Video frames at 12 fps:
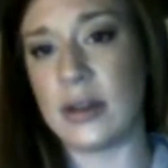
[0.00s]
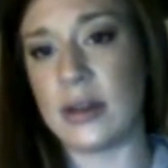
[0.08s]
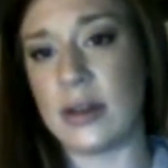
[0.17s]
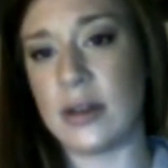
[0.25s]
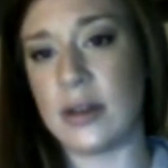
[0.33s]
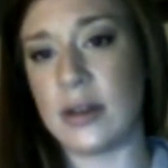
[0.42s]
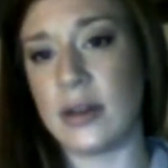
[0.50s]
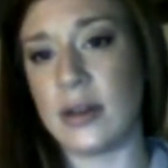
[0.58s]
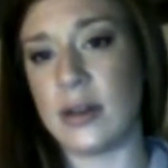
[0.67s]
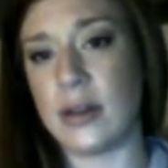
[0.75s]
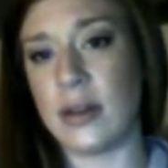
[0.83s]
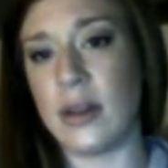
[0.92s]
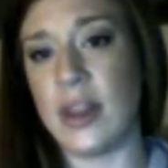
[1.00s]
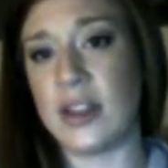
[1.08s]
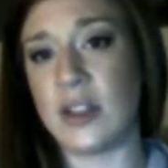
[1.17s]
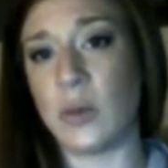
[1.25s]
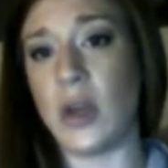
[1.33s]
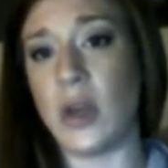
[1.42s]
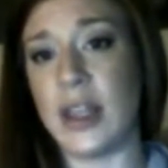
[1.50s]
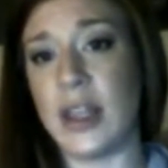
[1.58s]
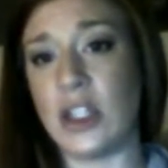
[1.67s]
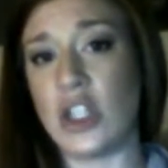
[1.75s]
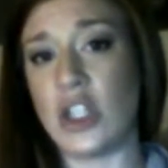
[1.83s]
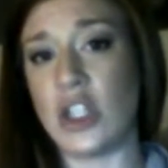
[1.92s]
one that she's used, and we've
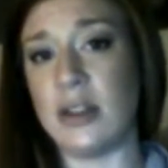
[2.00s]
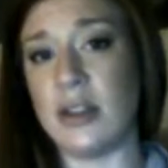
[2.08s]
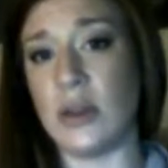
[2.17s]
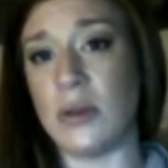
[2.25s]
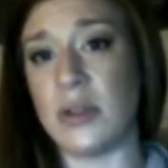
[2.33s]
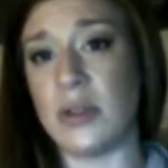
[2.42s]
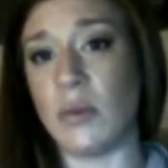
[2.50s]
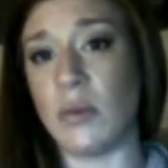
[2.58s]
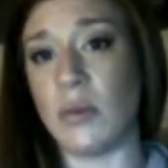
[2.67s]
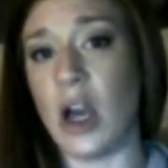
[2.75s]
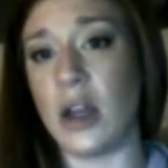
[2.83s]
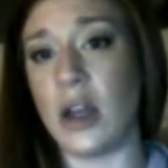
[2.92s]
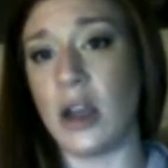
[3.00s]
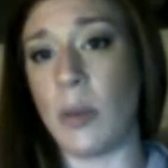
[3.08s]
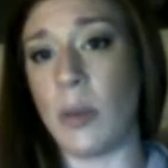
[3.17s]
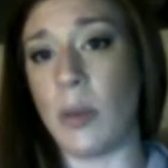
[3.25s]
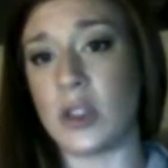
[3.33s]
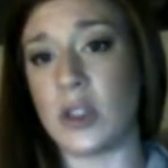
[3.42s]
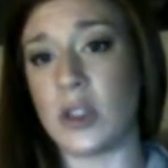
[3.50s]
gotten a couple sponsors already.